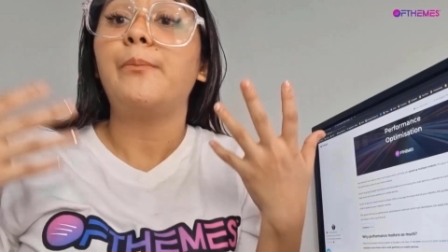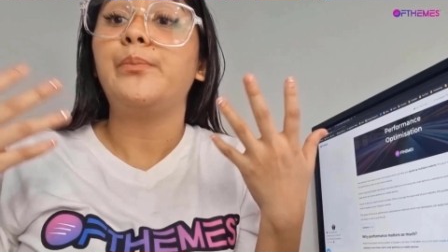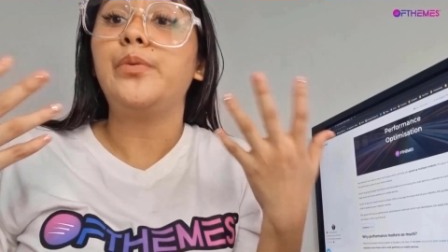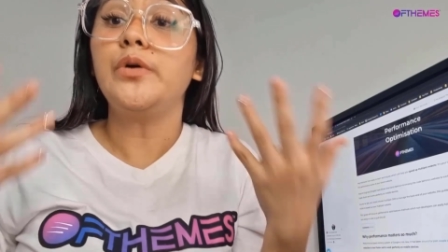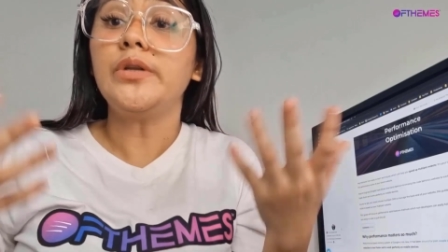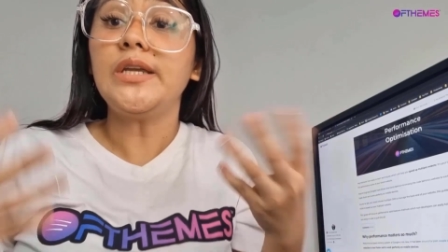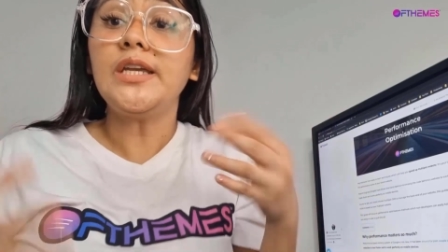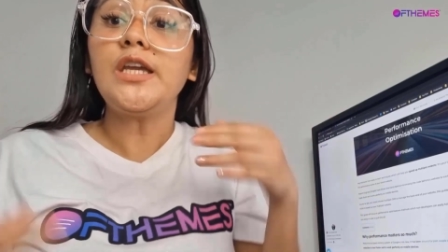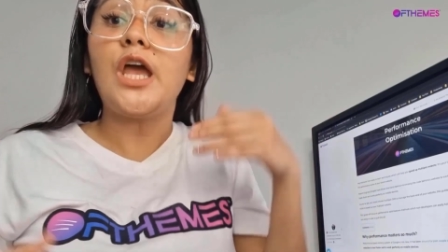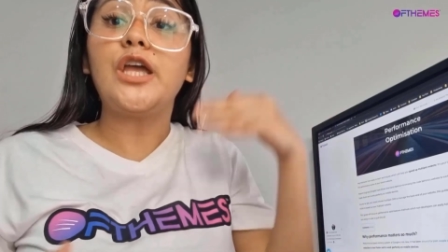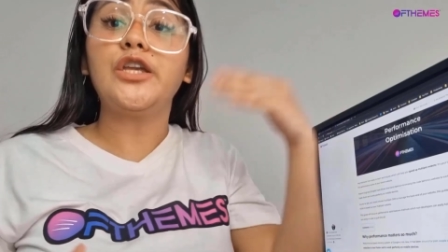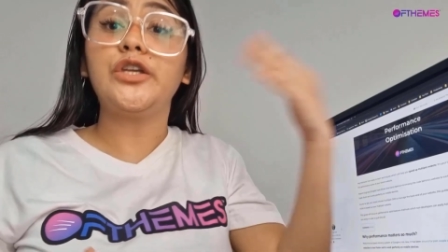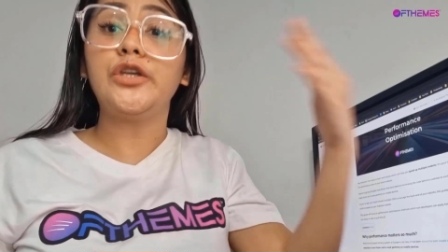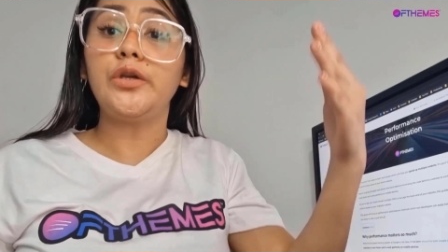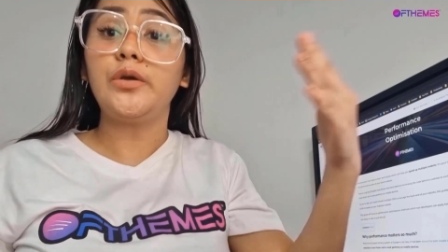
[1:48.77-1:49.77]
putting
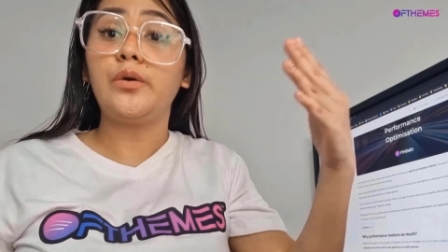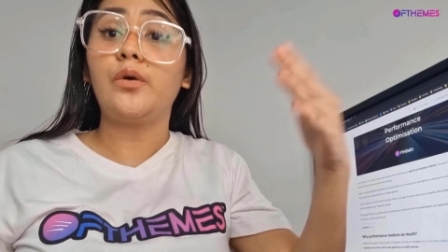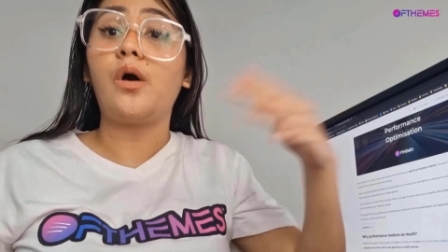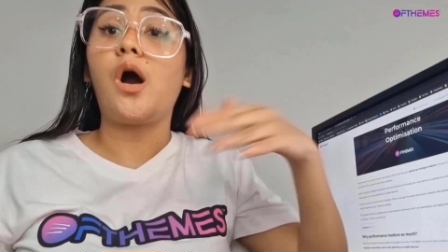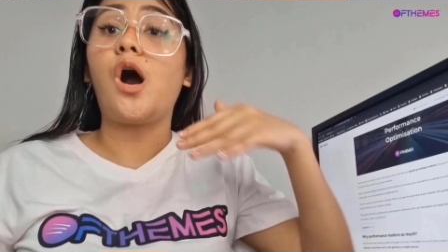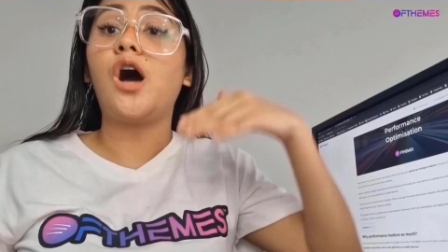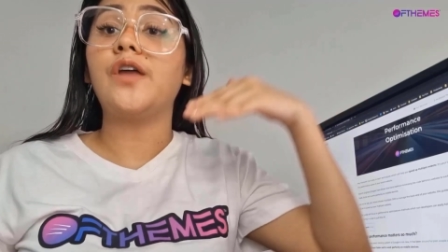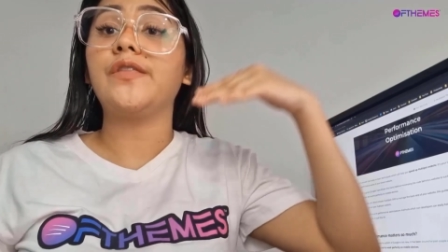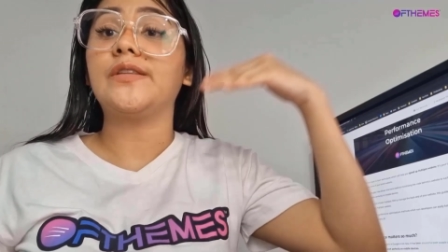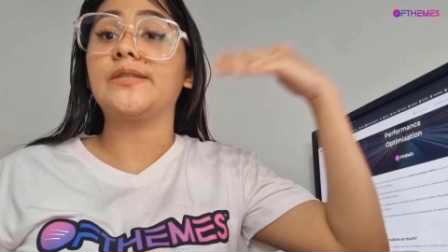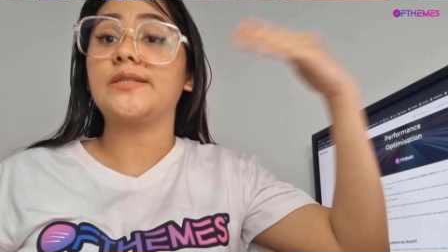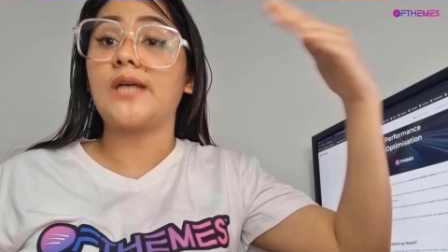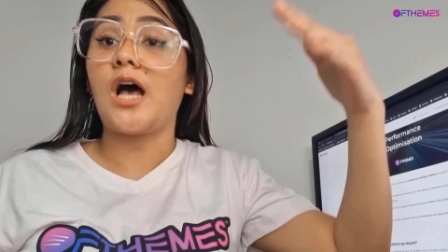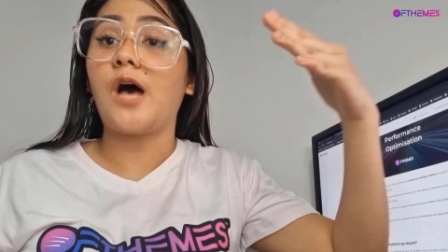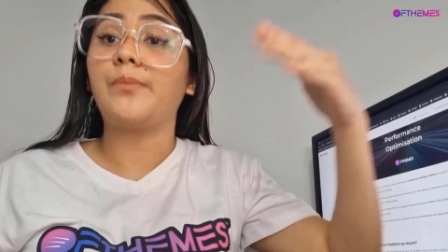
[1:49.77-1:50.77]
you on the
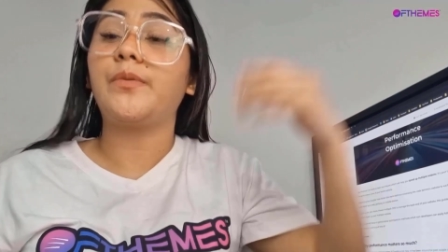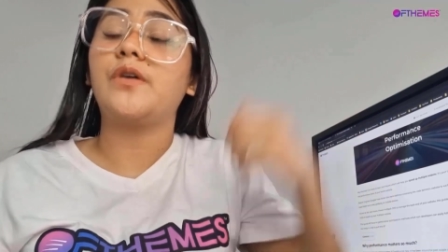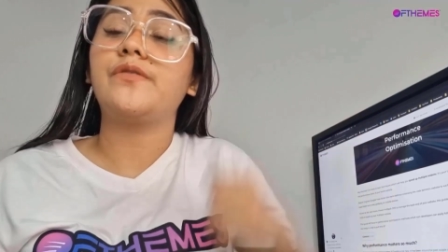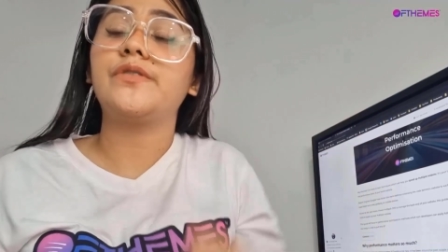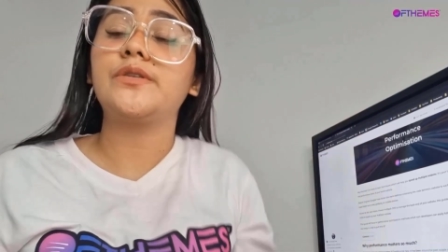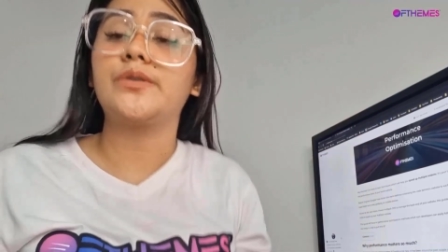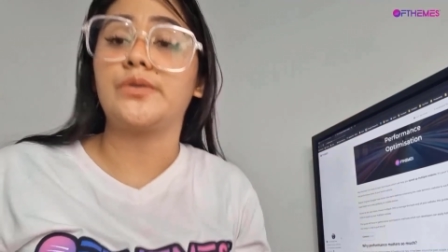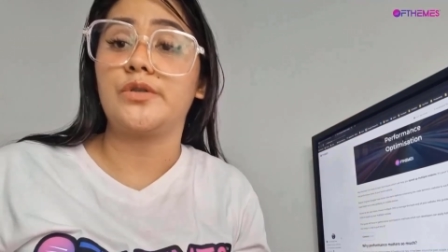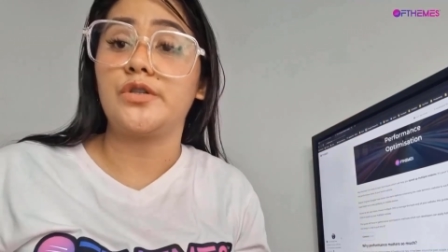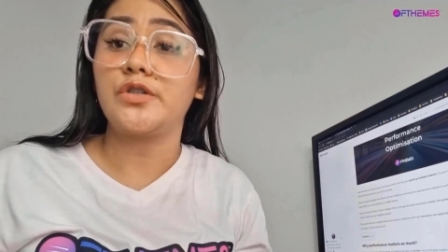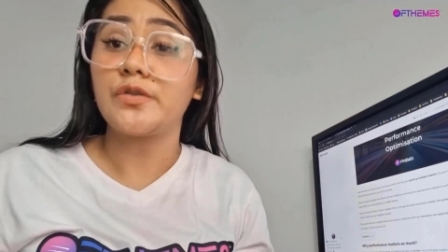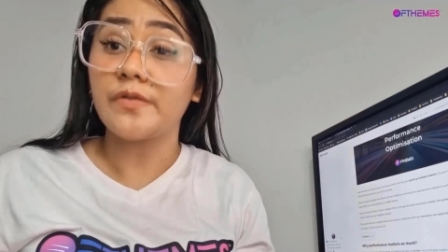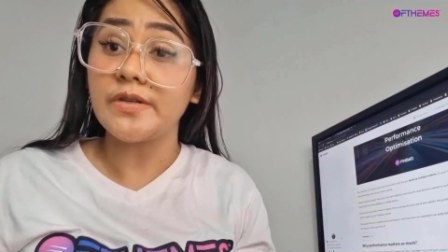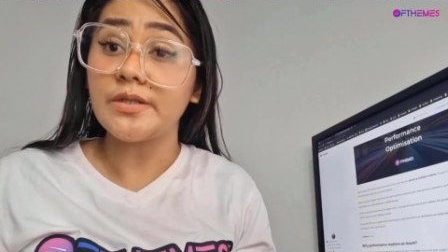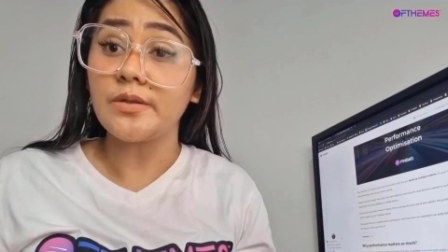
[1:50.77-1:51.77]
top of the
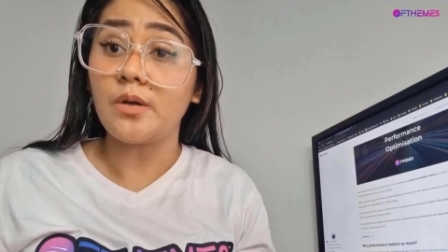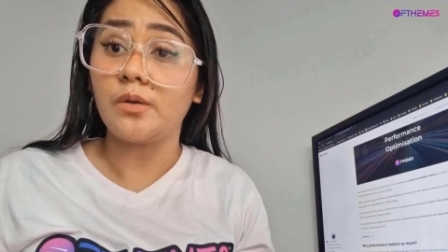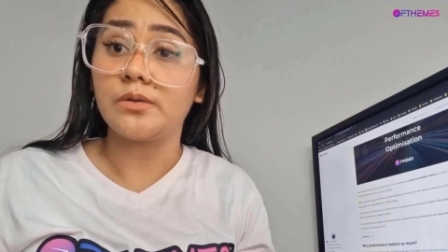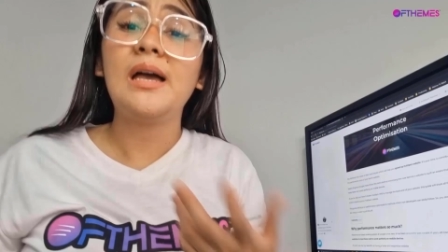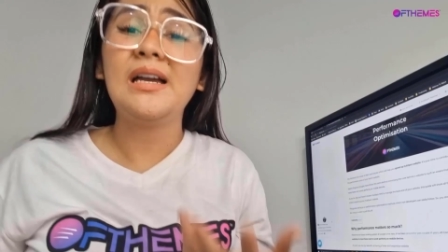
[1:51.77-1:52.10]
search result.